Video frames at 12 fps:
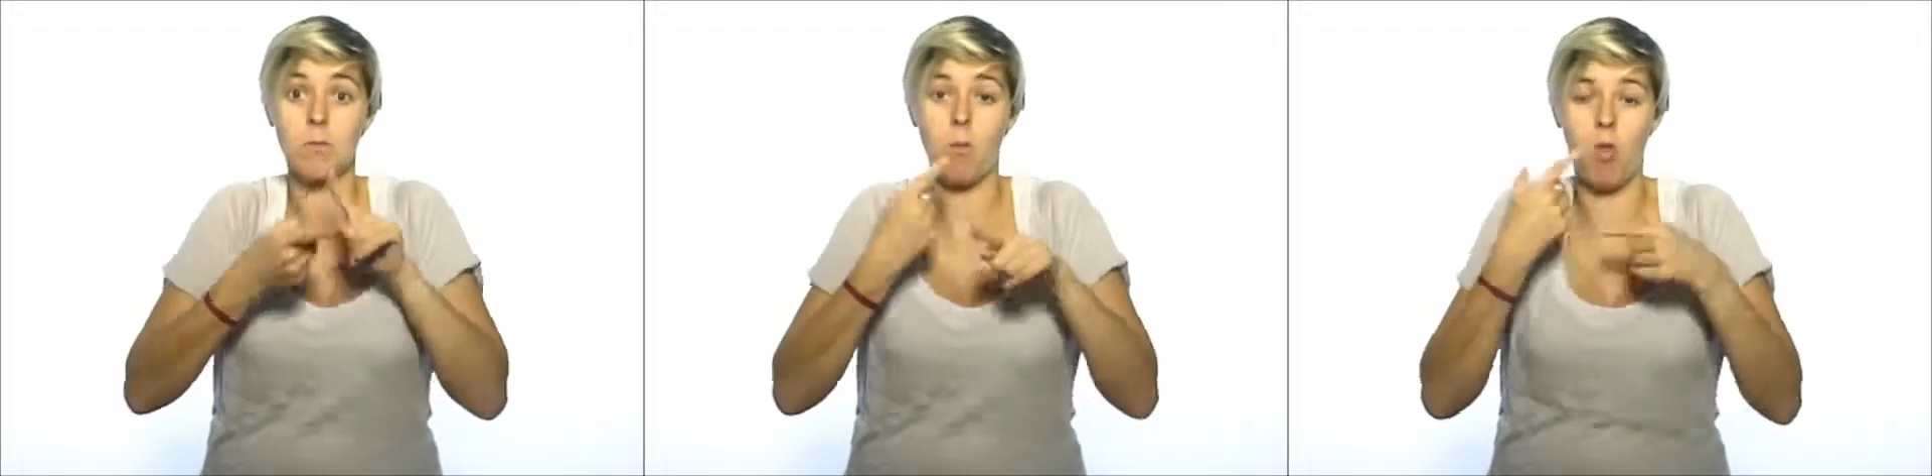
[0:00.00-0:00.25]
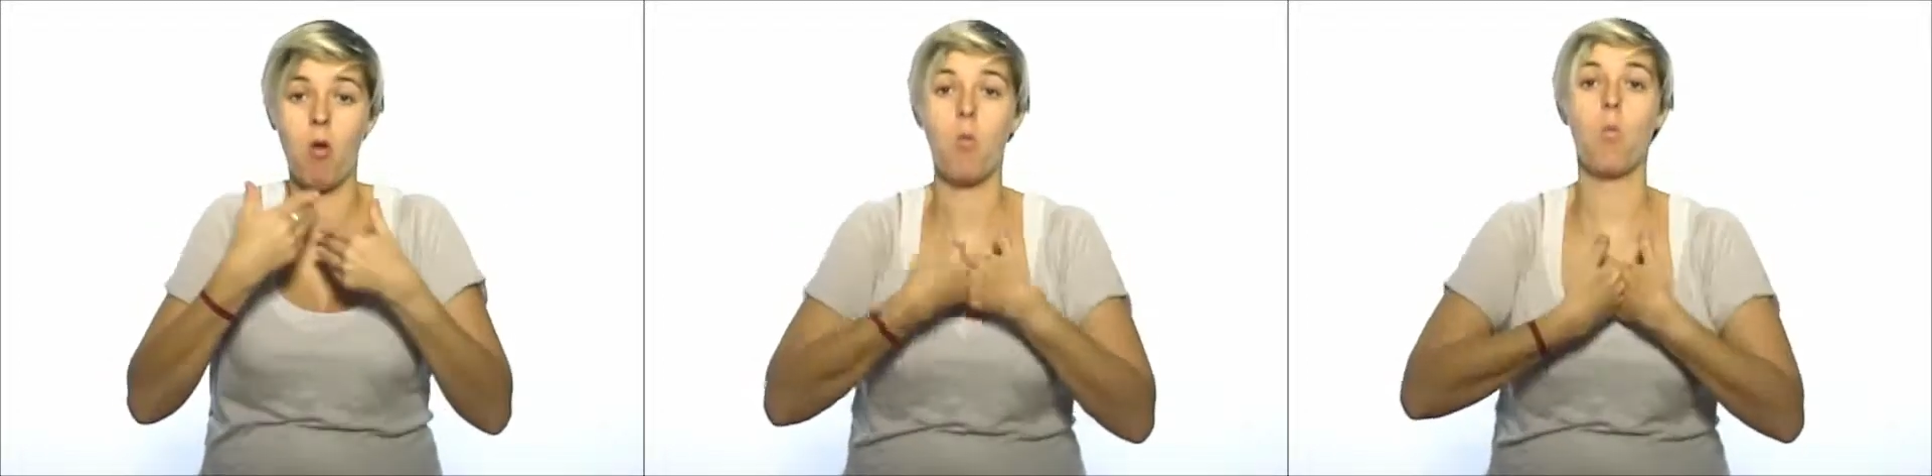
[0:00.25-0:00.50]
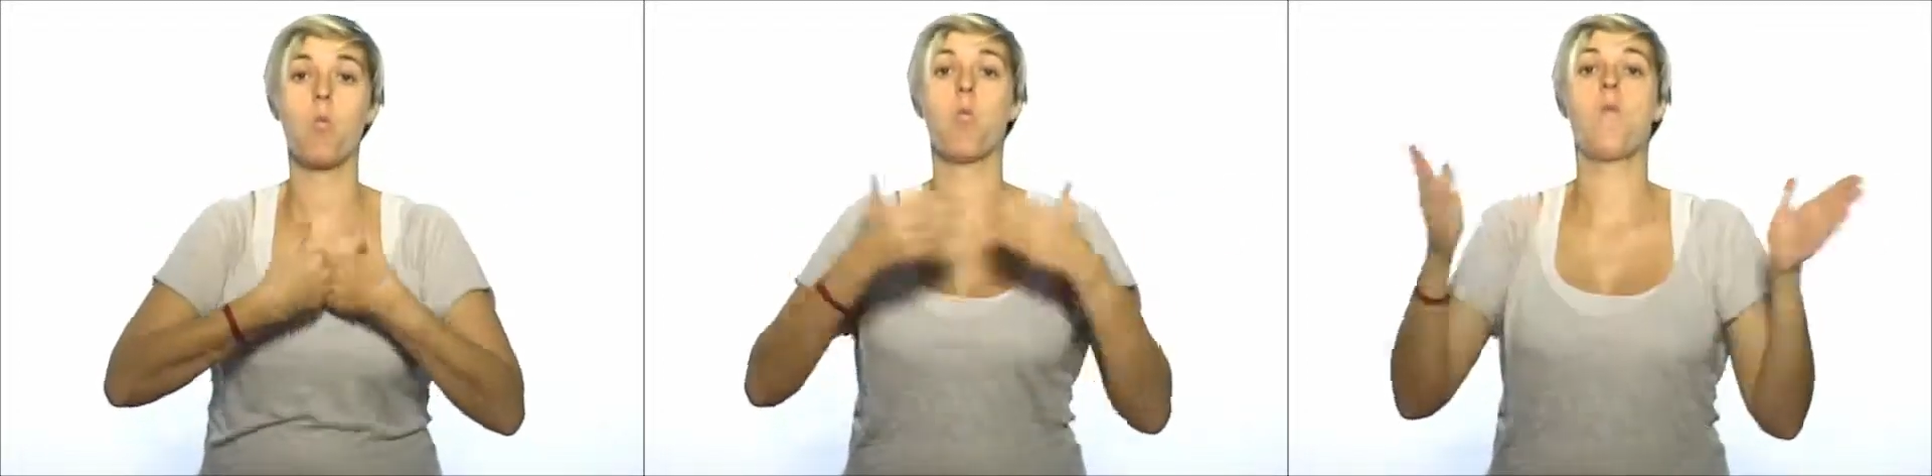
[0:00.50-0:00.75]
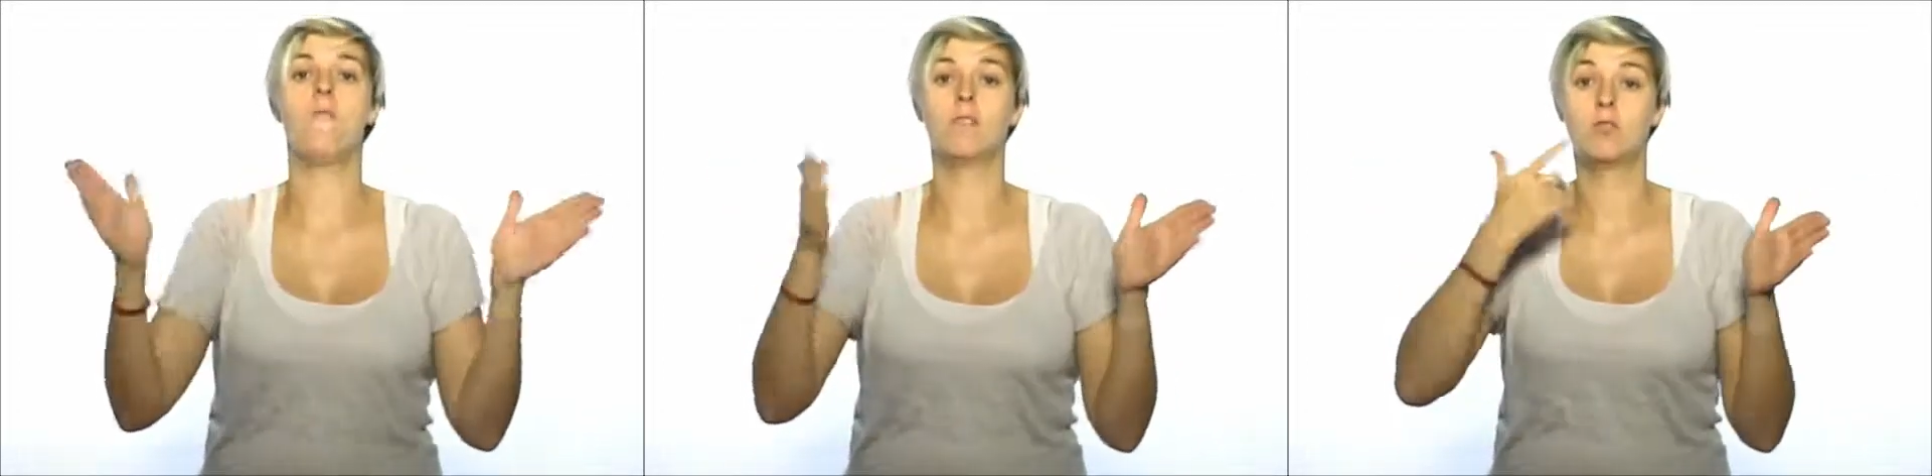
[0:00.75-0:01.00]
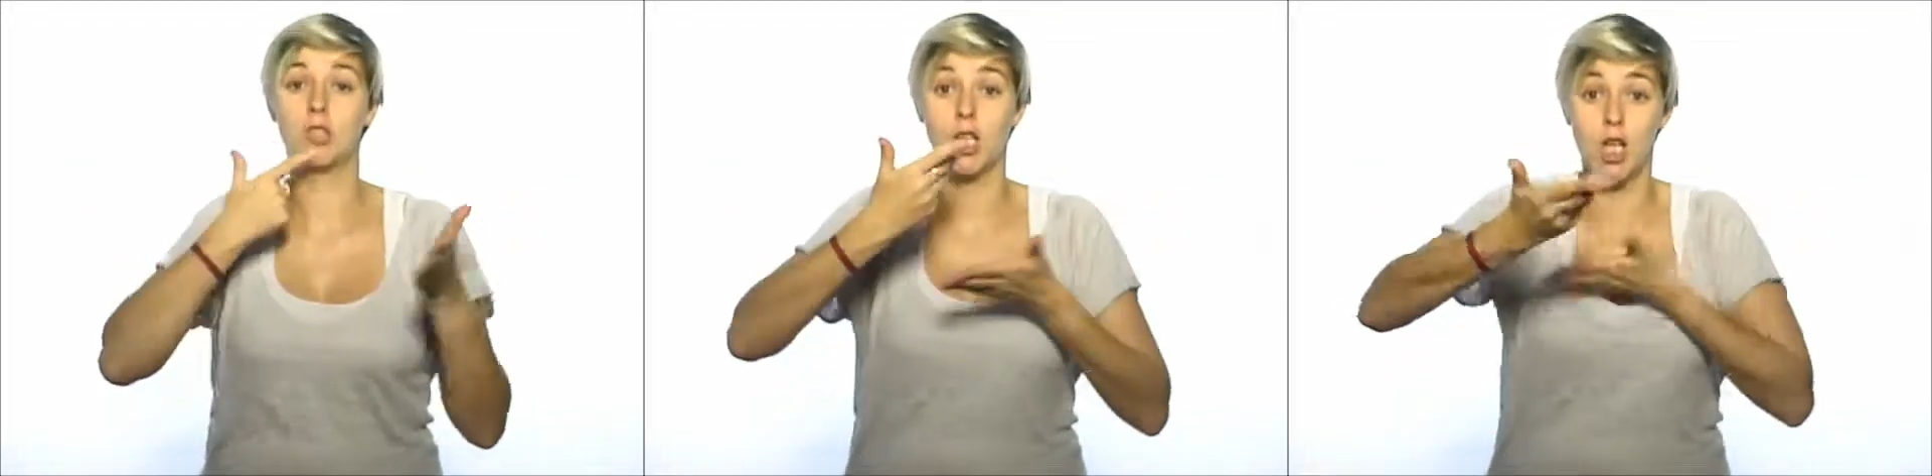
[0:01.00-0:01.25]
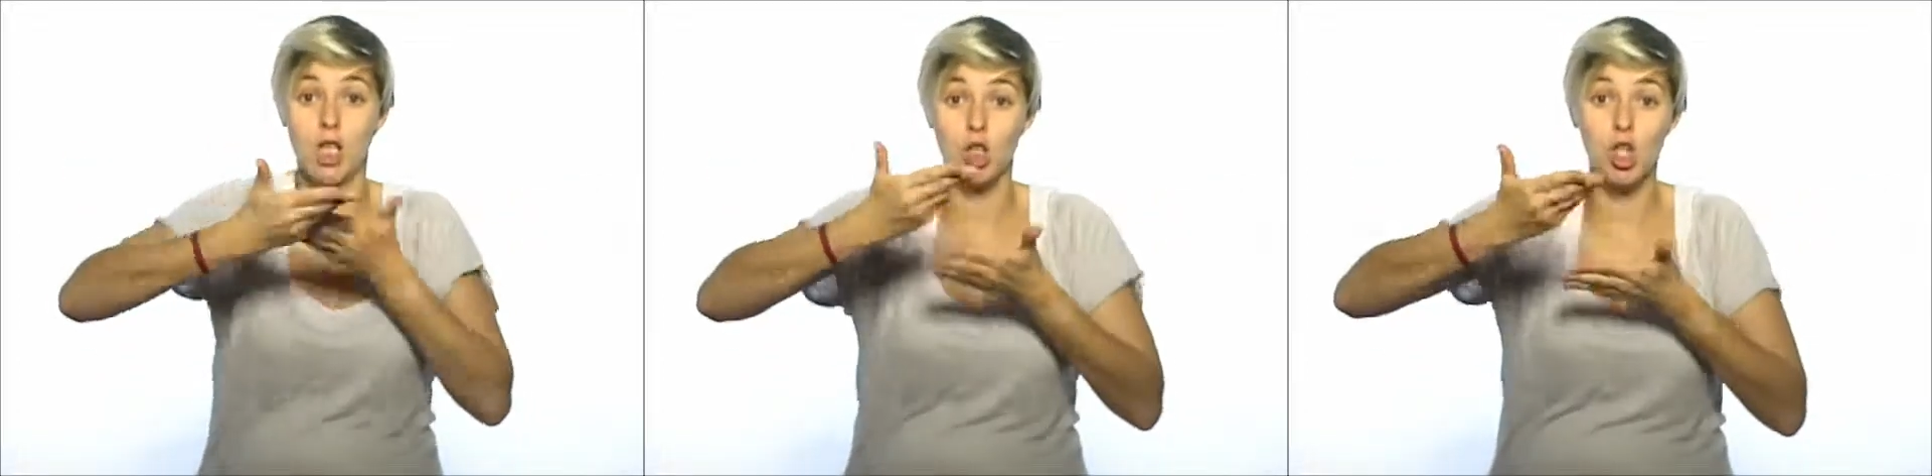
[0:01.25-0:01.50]
also to the
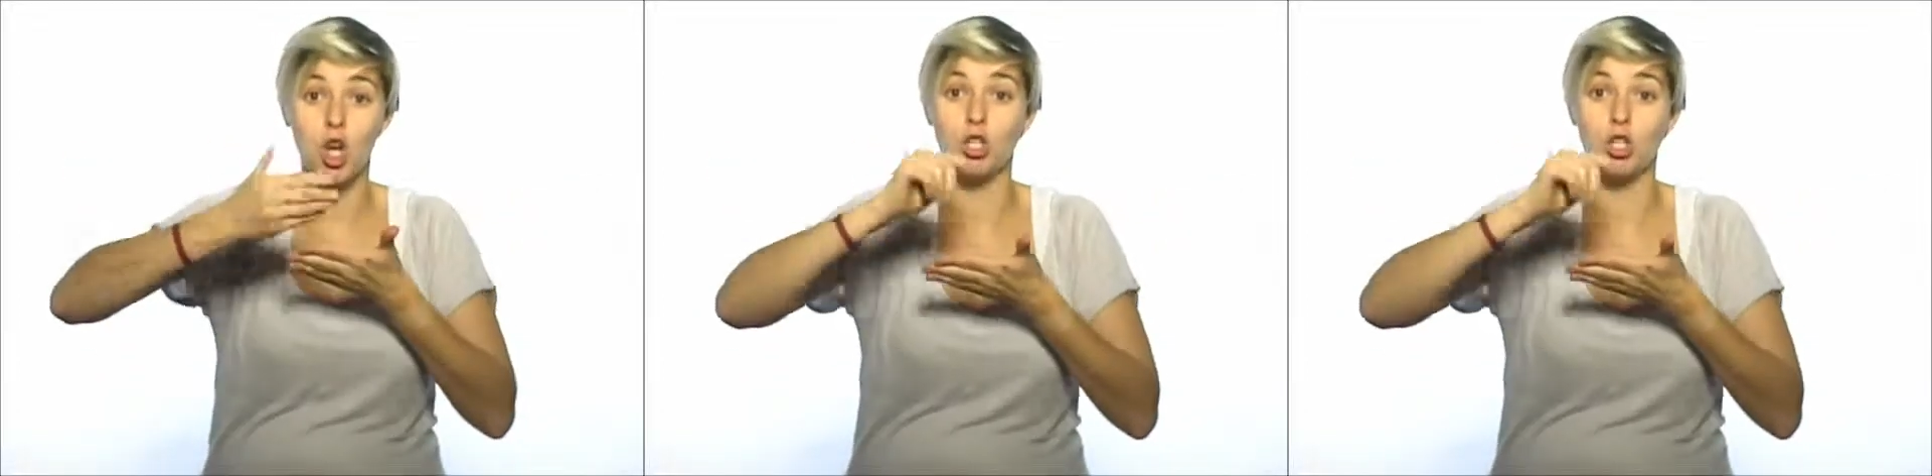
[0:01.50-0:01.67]
users